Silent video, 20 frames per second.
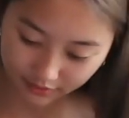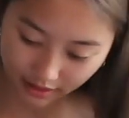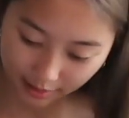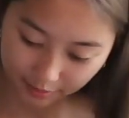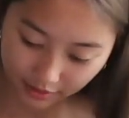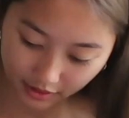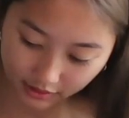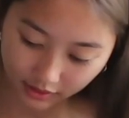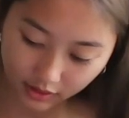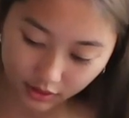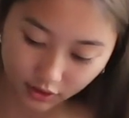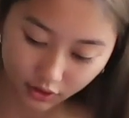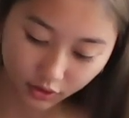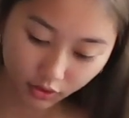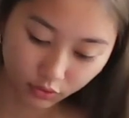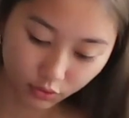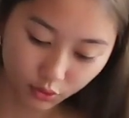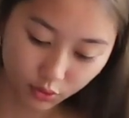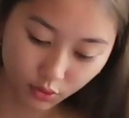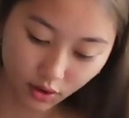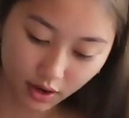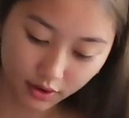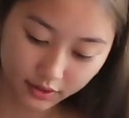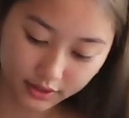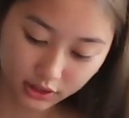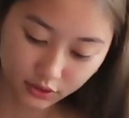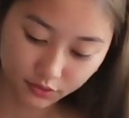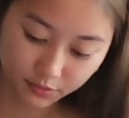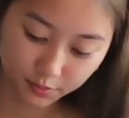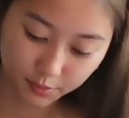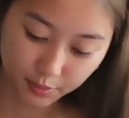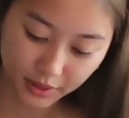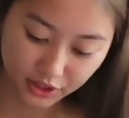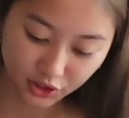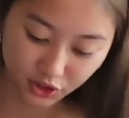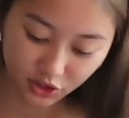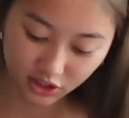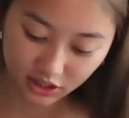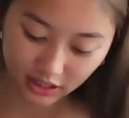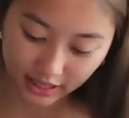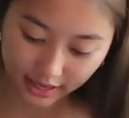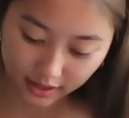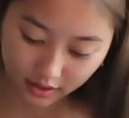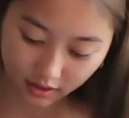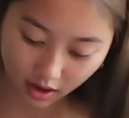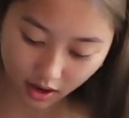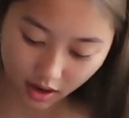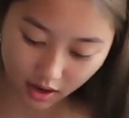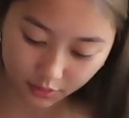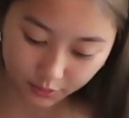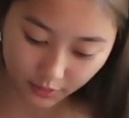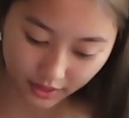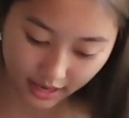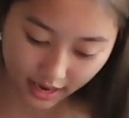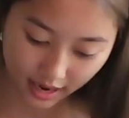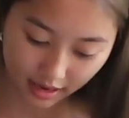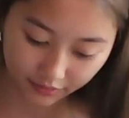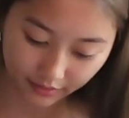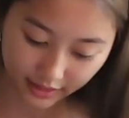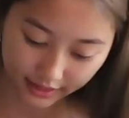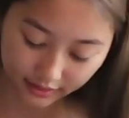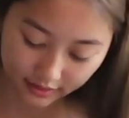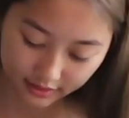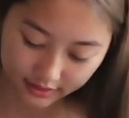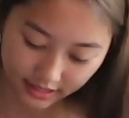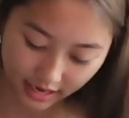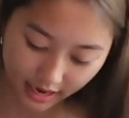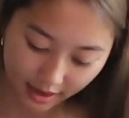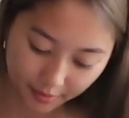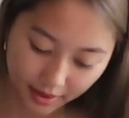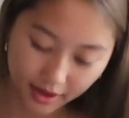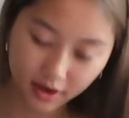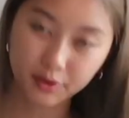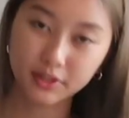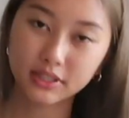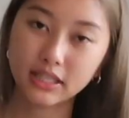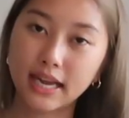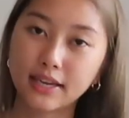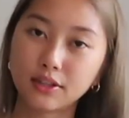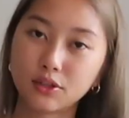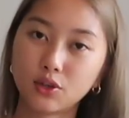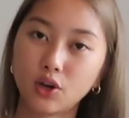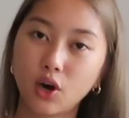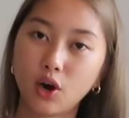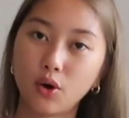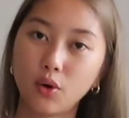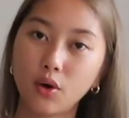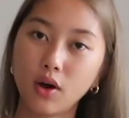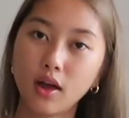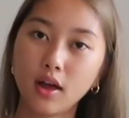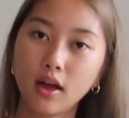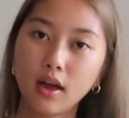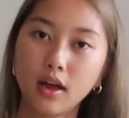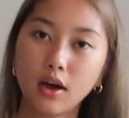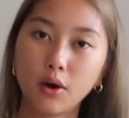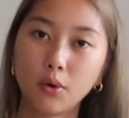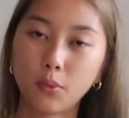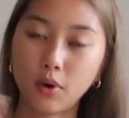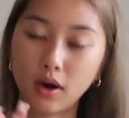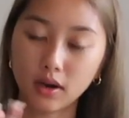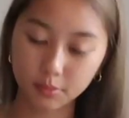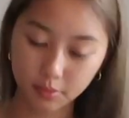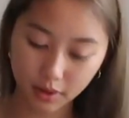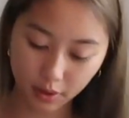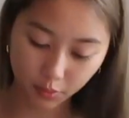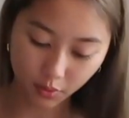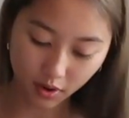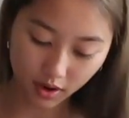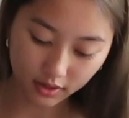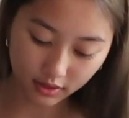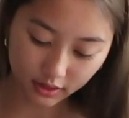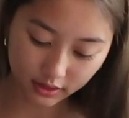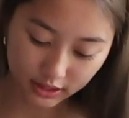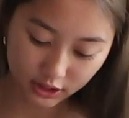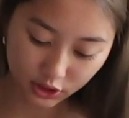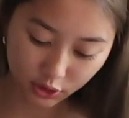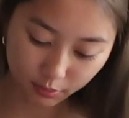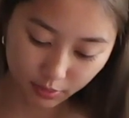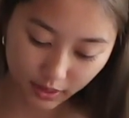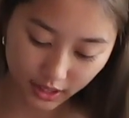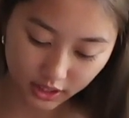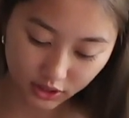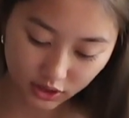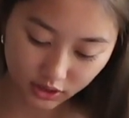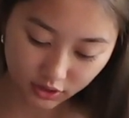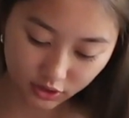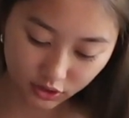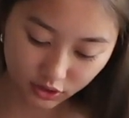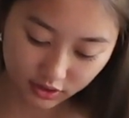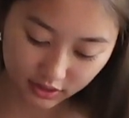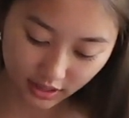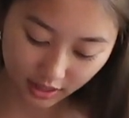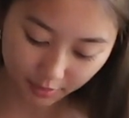I'm gonna look through all these pictures later on when I have like the time. I always like to go one by one on each page and just